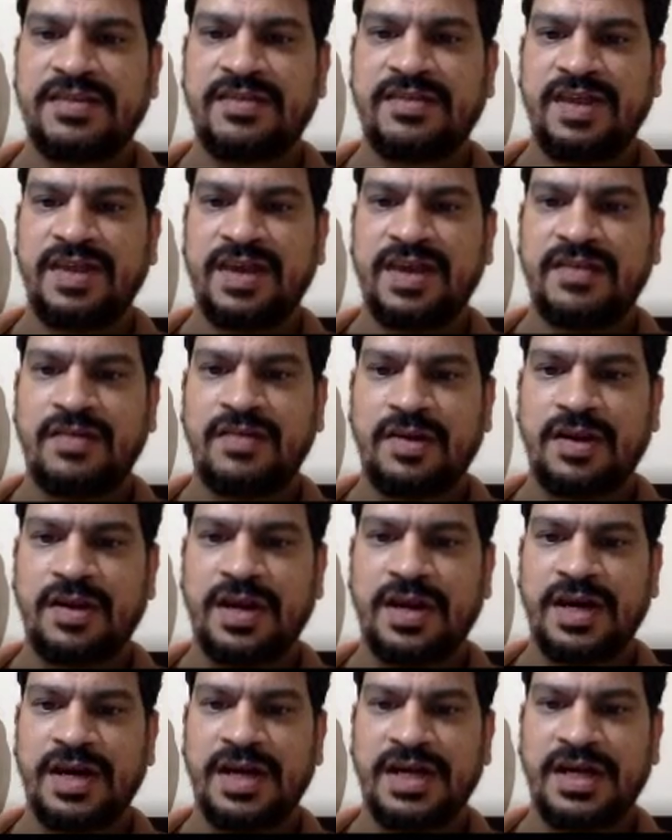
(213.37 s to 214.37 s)
have
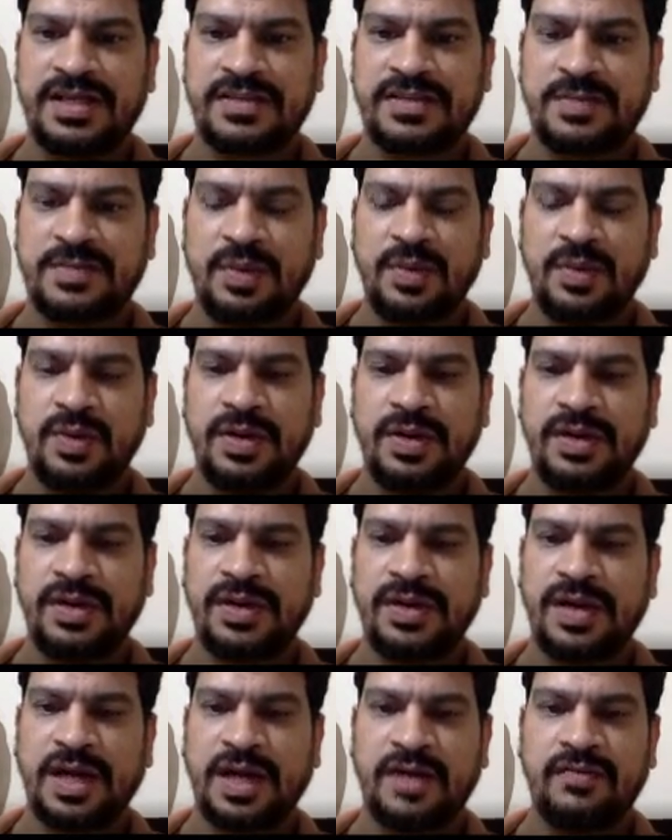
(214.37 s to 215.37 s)
already explored,
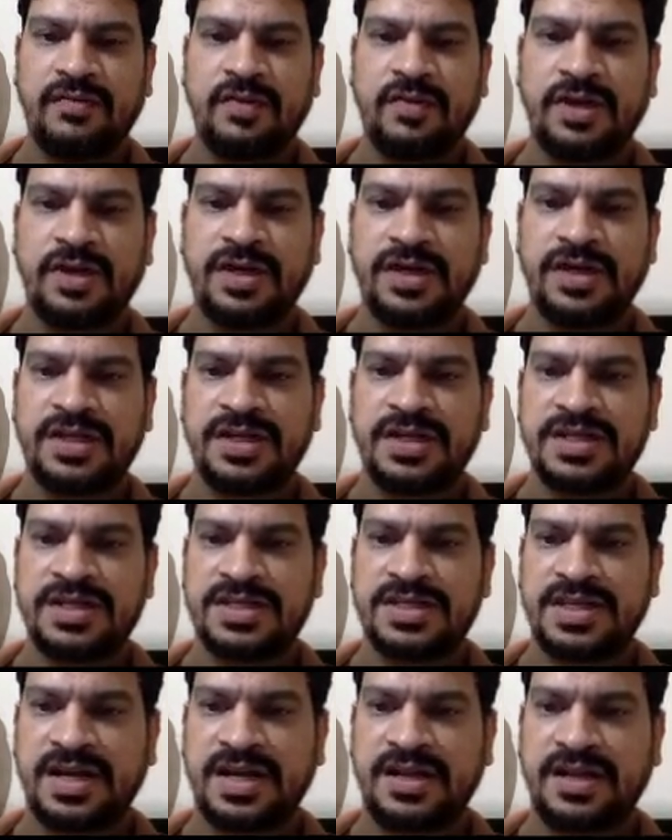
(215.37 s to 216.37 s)
and what are the
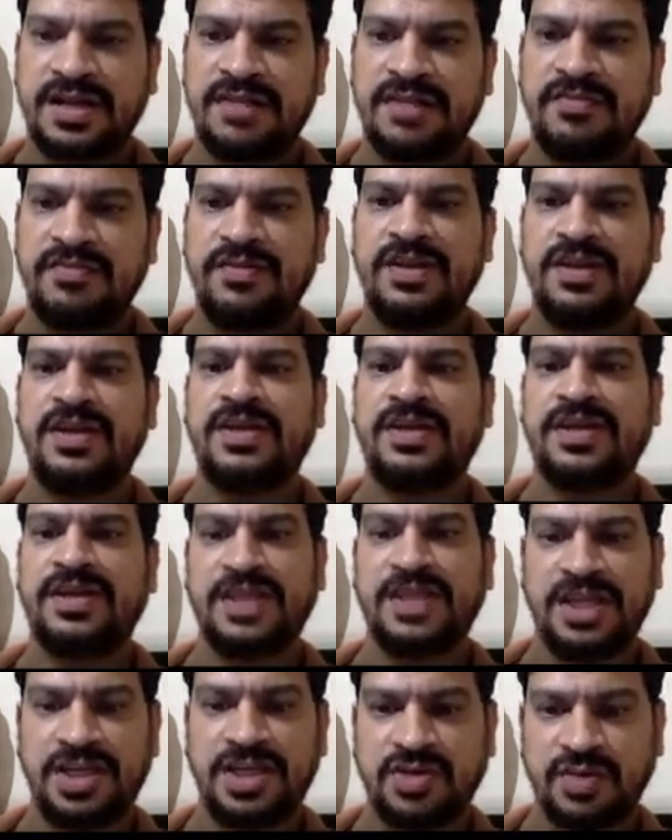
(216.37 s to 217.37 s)
state that we
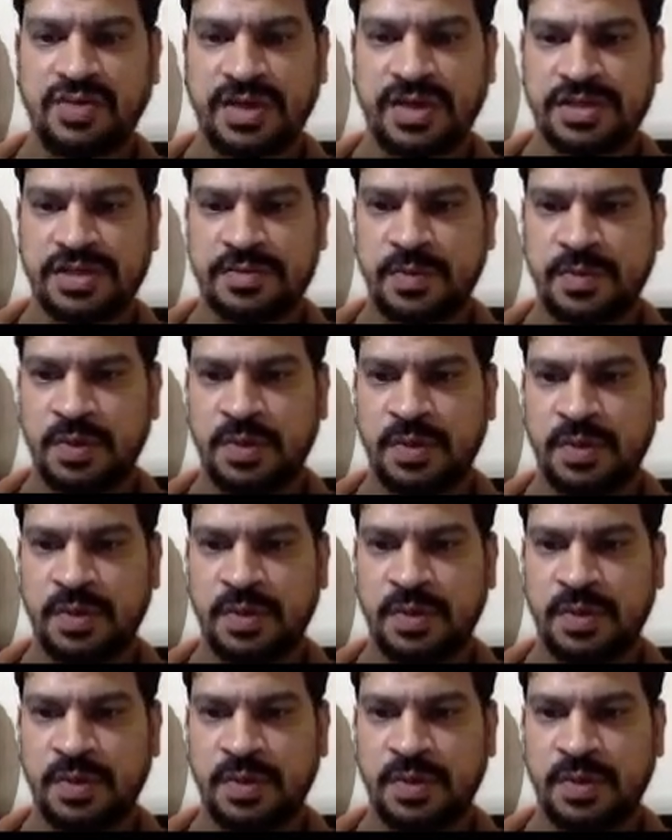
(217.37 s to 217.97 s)
need to explore.